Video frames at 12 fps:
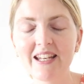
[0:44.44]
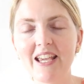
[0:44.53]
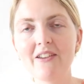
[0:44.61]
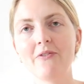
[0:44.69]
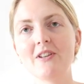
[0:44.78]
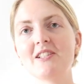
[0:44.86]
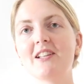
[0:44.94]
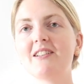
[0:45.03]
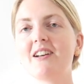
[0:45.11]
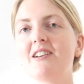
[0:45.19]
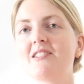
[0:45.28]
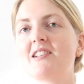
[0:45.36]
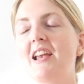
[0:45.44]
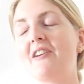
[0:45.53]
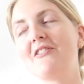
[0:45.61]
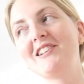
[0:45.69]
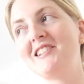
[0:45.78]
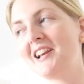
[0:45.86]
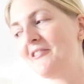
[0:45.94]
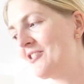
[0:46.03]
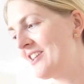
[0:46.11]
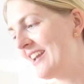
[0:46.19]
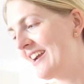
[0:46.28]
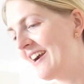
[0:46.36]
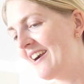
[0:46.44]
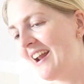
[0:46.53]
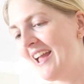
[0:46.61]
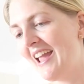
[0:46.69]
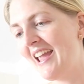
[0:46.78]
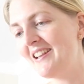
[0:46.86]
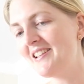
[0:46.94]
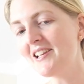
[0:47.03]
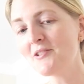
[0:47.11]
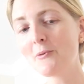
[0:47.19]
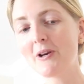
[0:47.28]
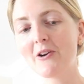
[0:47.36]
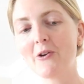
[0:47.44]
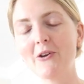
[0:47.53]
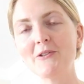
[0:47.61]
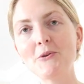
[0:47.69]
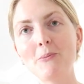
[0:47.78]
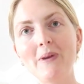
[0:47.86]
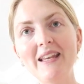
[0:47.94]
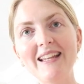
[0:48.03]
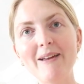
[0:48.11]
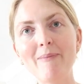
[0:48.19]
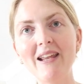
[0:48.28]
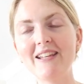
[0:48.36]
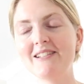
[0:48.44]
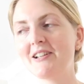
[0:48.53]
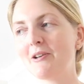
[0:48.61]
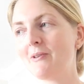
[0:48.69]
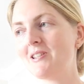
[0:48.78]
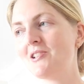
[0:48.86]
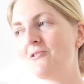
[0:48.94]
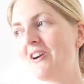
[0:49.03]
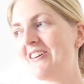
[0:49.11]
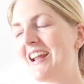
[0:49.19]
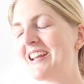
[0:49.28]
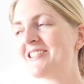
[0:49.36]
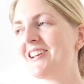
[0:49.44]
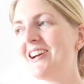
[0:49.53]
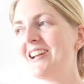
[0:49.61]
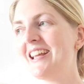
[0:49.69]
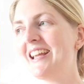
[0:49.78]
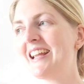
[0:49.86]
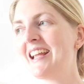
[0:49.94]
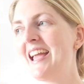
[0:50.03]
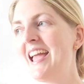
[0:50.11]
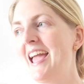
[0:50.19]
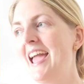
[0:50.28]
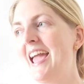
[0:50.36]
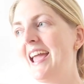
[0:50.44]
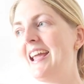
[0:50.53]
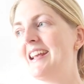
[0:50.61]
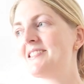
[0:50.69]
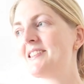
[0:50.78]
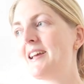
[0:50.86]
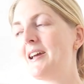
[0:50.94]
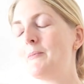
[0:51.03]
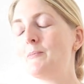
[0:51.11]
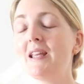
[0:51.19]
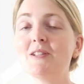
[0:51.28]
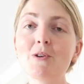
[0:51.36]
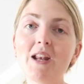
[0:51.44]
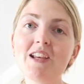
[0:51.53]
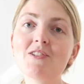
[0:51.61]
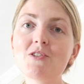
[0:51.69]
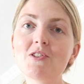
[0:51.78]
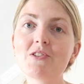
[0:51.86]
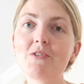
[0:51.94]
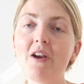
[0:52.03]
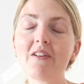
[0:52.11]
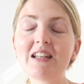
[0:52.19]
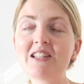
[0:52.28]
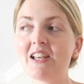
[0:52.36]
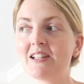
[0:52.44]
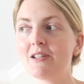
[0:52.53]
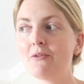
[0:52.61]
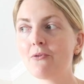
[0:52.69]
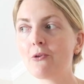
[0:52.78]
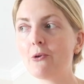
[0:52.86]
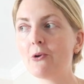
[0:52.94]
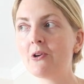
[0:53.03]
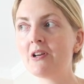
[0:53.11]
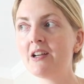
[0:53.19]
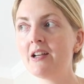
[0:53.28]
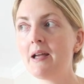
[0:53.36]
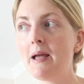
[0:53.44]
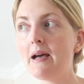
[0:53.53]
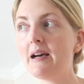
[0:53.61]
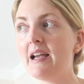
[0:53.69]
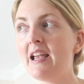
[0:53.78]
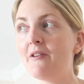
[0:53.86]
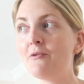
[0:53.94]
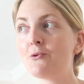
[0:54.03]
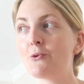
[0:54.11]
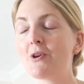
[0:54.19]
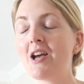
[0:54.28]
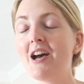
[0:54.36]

and they visit us every single year. And yes, we're going to meet them later, which is very exciting. And um, yeah, today is just a very chatty vlog. I have to